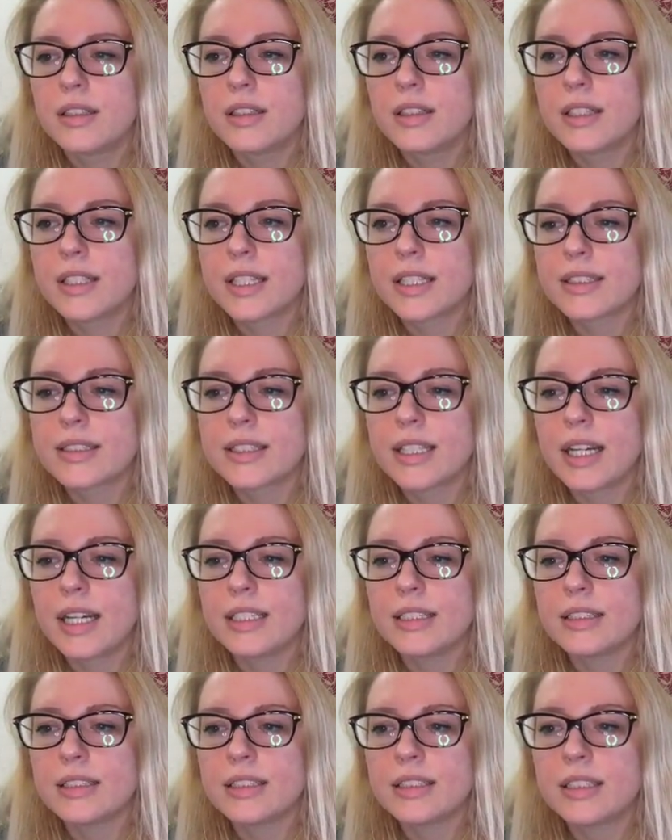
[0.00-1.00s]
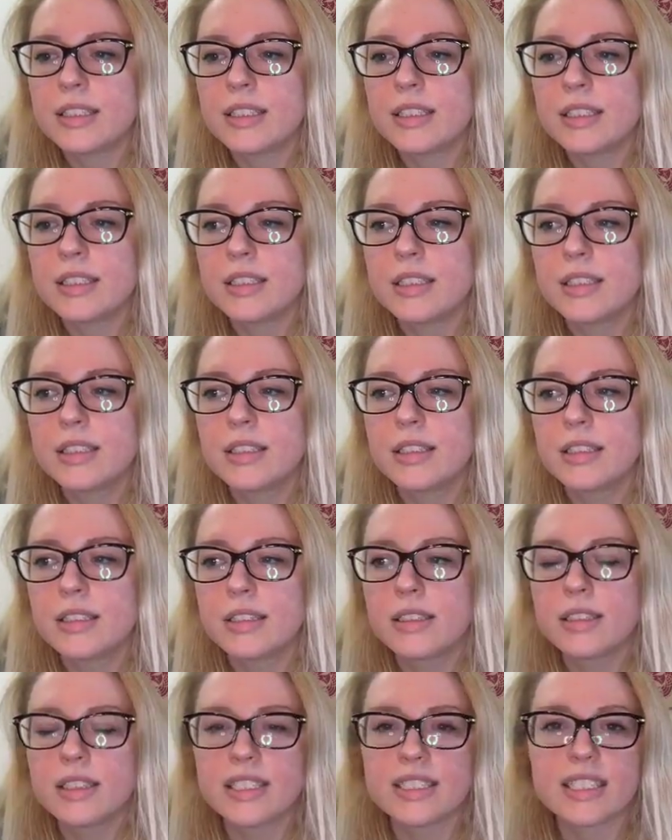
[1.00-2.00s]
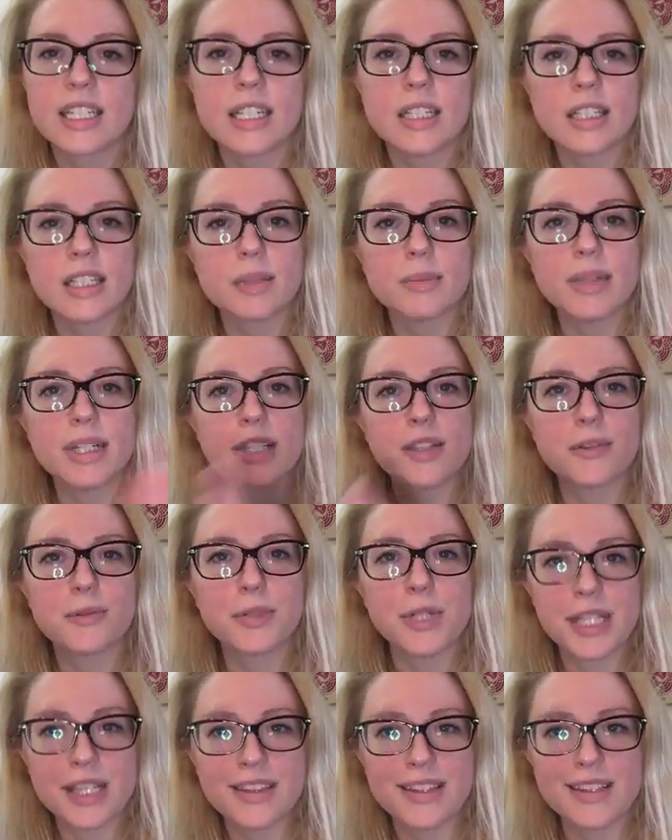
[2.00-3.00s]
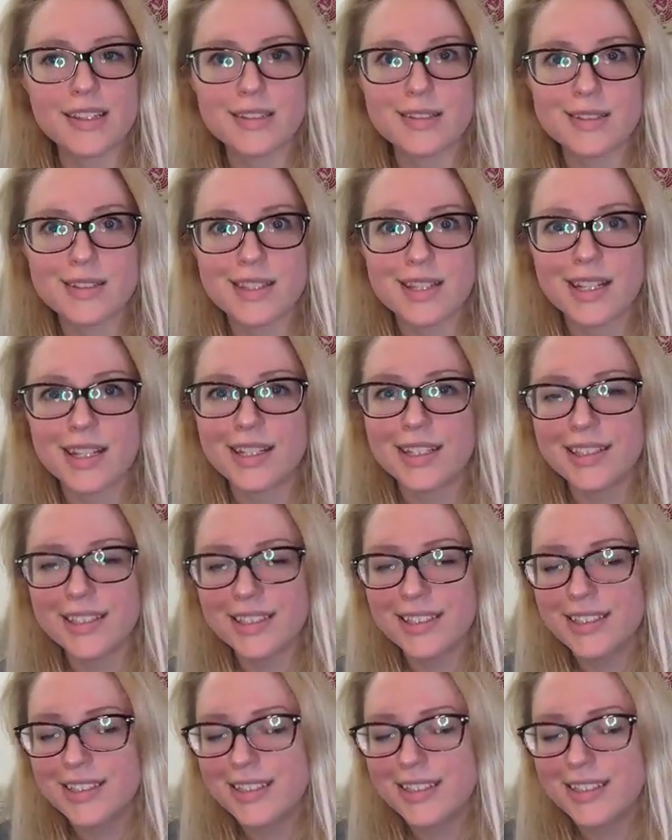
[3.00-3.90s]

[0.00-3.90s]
I guess that's kind of like my 3 things there.